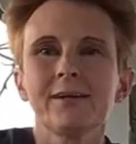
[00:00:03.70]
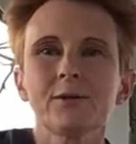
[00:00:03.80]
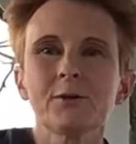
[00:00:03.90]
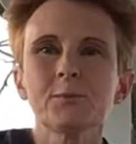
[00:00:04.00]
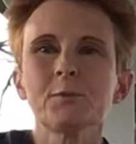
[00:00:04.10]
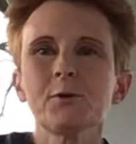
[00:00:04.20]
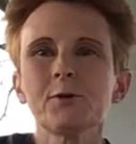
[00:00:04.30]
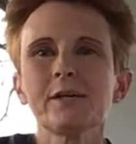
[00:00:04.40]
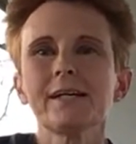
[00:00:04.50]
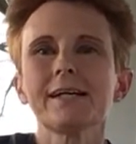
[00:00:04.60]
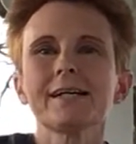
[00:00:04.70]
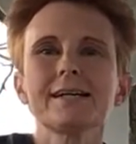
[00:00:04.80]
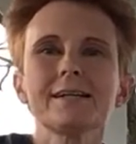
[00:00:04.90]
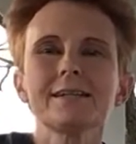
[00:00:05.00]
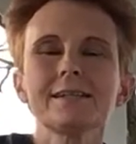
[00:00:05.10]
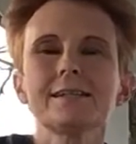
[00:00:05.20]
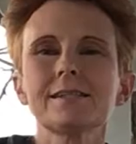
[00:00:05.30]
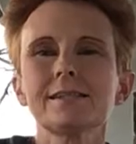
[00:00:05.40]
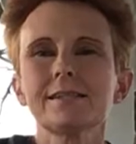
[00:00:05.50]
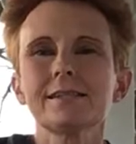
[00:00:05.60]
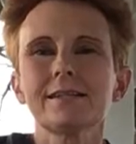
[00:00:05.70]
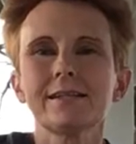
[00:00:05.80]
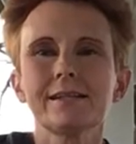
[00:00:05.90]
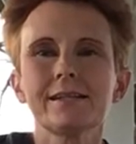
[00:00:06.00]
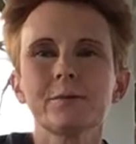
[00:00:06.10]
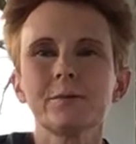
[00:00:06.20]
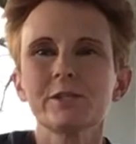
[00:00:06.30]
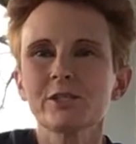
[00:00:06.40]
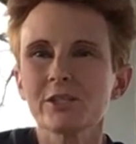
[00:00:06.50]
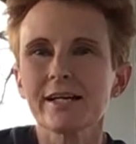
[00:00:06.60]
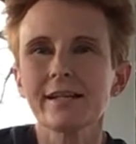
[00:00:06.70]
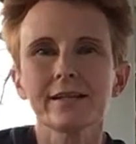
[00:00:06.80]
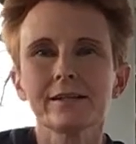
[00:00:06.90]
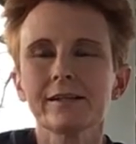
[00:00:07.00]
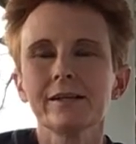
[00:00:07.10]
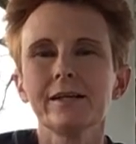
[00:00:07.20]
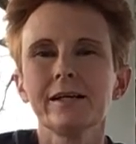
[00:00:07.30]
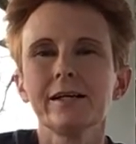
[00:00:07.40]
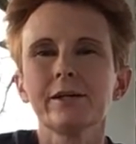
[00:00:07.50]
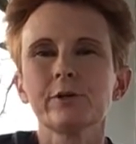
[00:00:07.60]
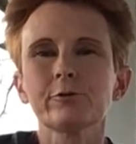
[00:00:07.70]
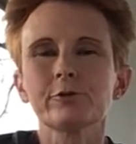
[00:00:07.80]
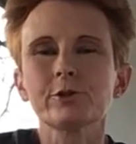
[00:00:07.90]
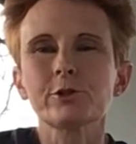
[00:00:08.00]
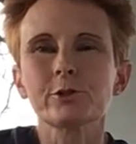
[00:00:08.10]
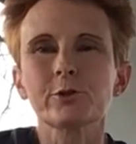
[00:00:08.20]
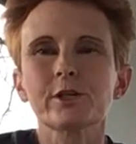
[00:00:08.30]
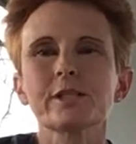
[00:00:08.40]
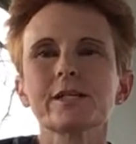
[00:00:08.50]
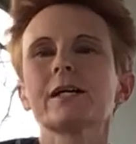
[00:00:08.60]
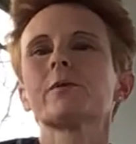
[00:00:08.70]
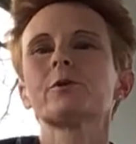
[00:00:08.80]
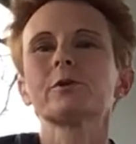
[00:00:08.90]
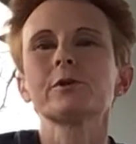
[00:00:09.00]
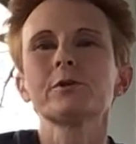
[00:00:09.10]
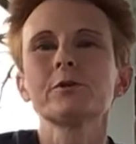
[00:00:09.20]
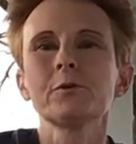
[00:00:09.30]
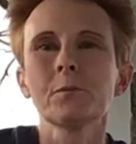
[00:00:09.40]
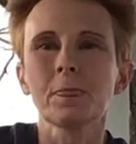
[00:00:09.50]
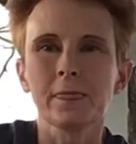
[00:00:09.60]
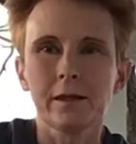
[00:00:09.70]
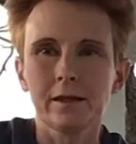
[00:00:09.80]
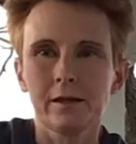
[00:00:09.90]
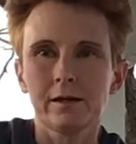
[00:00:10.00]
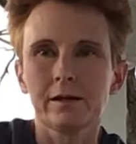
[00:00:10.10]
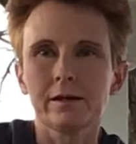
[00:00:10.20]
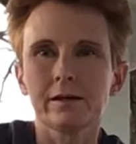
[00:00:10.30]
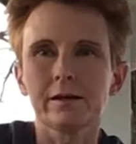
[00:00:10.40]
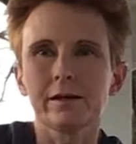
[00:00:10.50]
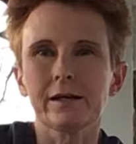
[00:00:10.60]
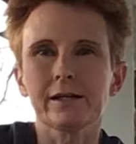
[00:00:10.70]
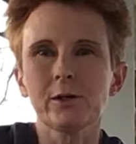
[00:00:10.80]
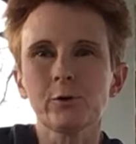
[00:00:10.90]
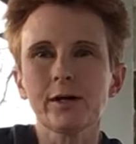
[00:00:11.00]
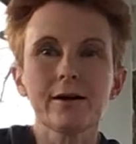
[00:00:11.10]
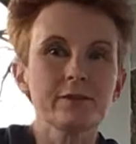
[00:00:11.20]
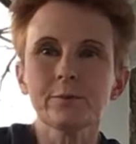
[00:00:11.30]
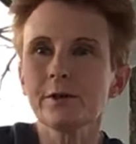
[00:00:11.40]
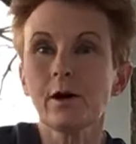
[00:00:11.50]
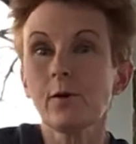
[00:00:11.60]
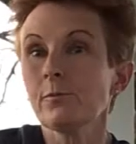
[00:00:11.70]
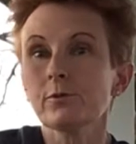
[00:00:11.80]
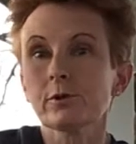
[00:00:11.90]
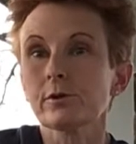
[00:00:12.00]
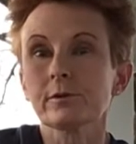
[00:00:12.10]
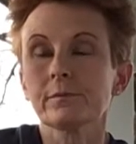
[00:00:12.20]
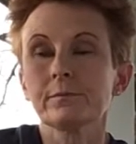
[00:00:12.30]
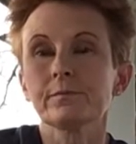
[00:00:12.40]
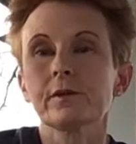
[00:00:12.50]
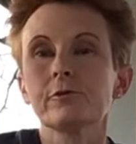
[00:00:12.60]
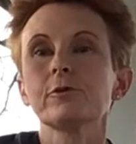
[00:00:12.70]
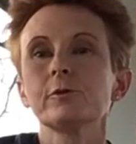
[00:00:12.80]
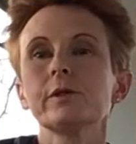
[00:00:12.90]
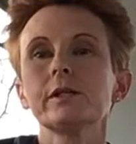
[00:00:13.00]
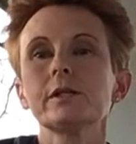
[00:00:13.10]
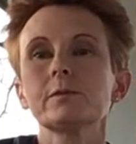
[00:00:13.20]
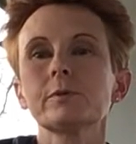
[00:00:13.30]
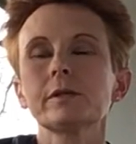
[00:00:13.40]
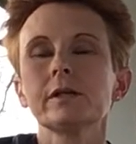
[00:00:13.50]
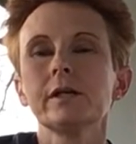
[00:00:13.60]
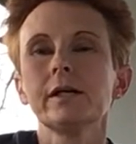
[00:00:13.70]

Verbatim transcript: Good morning, guys. This is Miss Shannon here for story time with you. I know we're having to be home for a few weeks, but